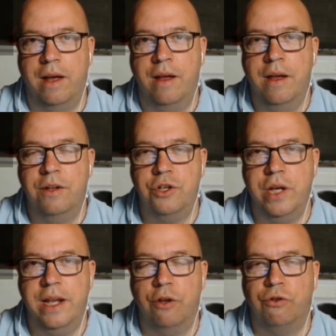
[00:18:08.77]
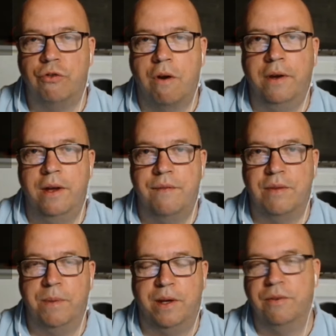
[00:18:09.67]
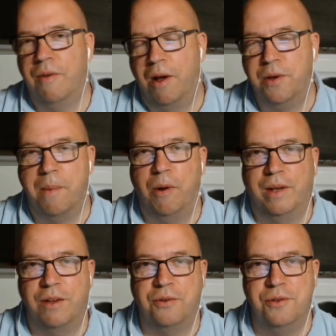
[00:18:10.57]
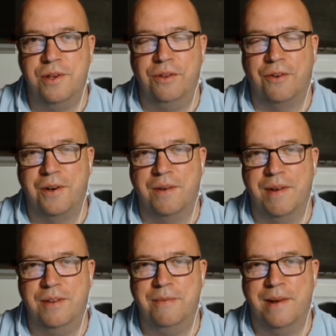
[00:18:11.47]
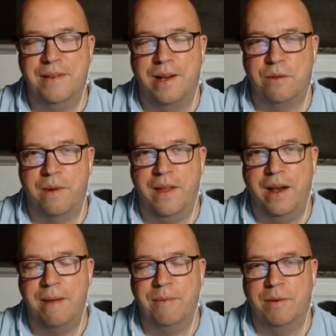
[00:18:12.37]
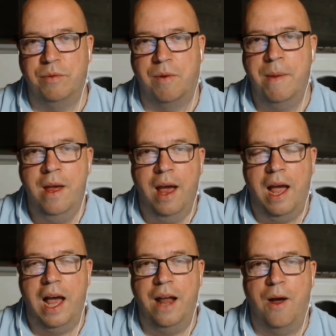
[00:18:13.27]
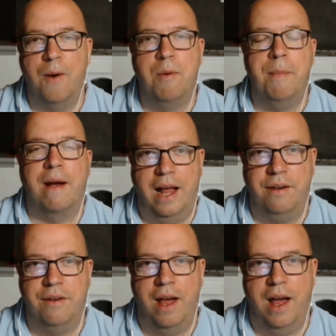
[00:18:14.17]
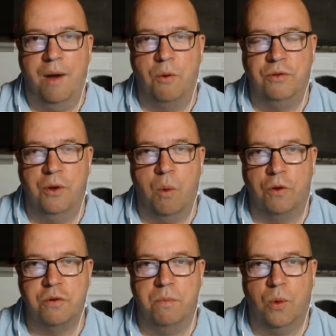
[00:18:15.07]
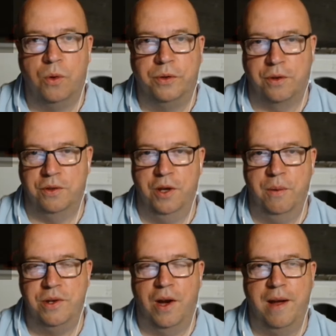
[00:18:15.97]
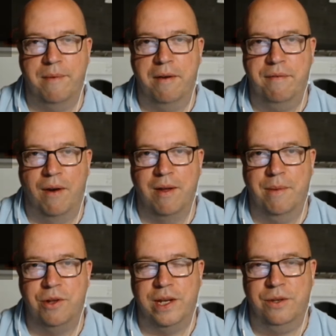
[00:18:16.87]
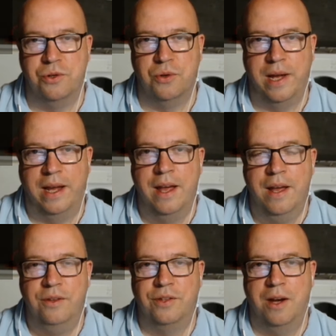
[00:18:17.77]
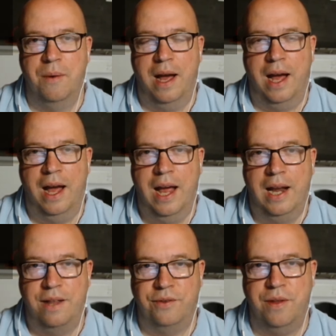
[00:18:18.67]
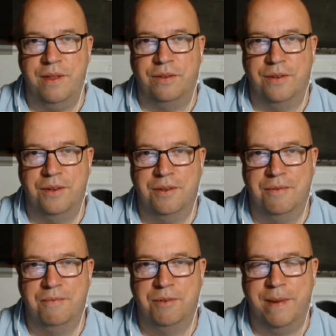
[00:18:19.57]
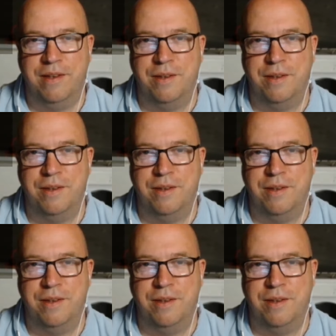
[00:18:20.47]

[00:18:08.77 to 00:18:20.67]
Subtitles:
ChinStroker. That's because I do a podcast called ChinStroker versus Punter. That's where that name comes from. And I will be back very soon to watch more Doctor Who, which I am very much enjoying. So let's do this. Speak to you soon.